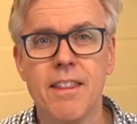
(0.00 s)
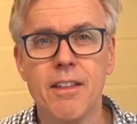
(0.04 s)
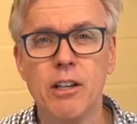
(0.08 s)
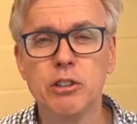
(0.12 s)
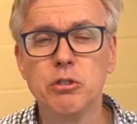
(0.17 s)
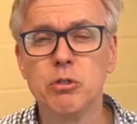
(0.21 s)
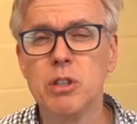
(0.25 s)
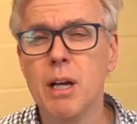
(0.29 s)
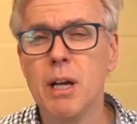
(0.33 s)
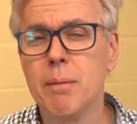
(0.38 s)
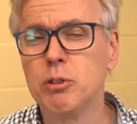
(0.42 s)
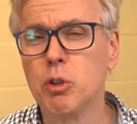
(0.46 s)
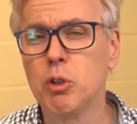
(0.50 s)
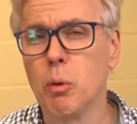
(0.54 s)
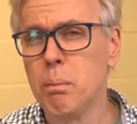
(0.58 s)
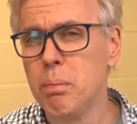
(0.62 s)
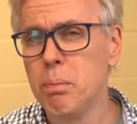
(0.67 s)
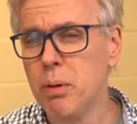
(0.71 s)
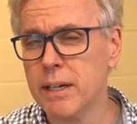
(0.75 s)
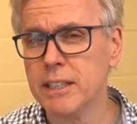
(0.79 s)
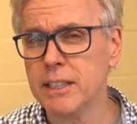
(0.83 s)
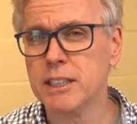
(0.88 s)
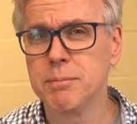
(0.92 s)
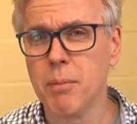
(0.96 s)
Now, those numbers are
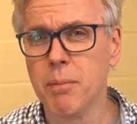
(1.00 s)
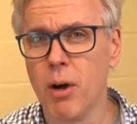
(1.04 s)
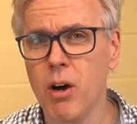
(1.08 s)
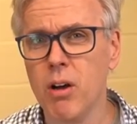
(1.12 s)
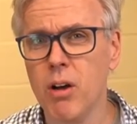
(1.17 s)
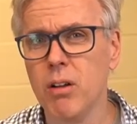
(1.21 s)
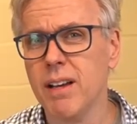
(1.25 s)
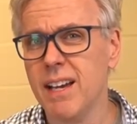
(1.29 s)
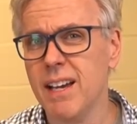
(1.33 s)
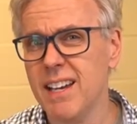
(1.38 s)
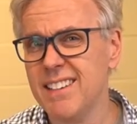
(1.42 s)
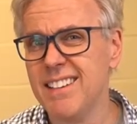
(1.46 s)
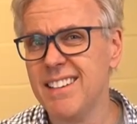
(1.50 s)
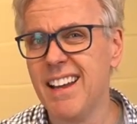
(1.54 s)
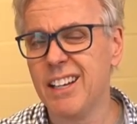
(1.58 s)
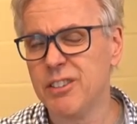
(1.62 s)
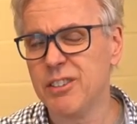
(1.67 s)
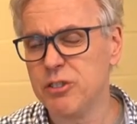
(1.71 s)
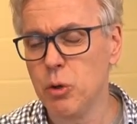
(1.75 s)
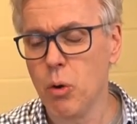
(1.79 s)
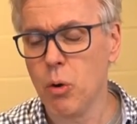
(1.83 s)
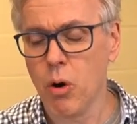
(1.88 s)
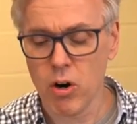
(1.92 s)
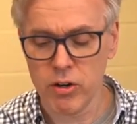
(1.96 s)
pretty small and
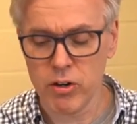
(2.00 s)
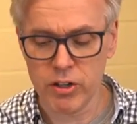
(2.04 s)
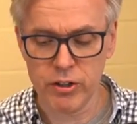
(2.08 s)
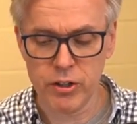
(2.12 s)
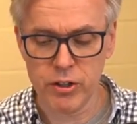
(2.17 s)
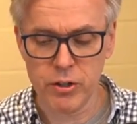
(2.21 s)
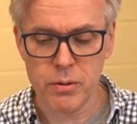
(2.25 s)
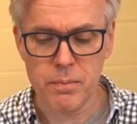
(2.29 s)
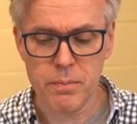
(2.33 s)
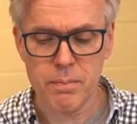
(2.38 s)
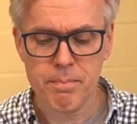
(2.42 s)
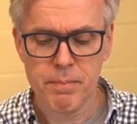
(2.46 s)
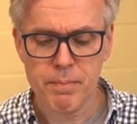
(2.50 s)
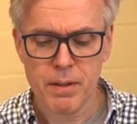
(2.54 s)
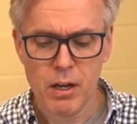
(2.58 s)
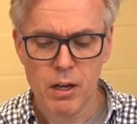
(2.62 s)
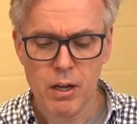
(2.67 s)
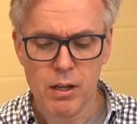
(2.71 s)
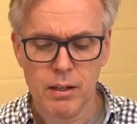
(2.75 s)
not too hard to do.